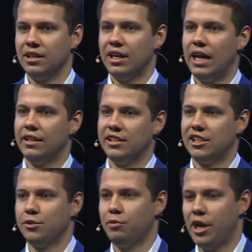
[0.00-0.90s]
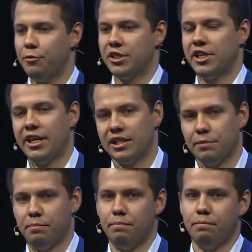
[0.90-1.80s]
And this is where we take the
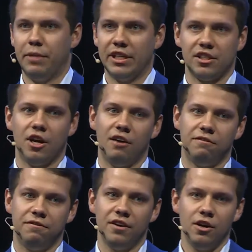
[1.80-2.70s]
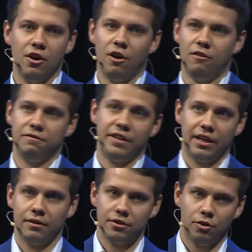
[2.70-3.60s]
best half of the
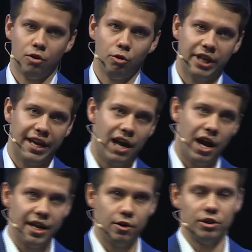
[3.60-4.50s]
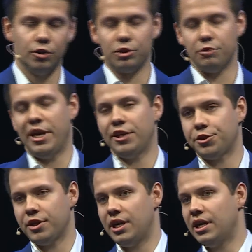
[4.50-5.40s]
so-called AI or the
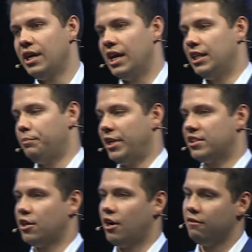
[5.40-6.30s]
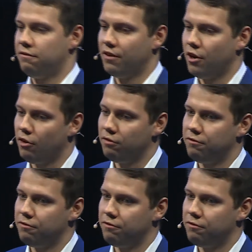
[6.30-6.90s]
automation and the best half of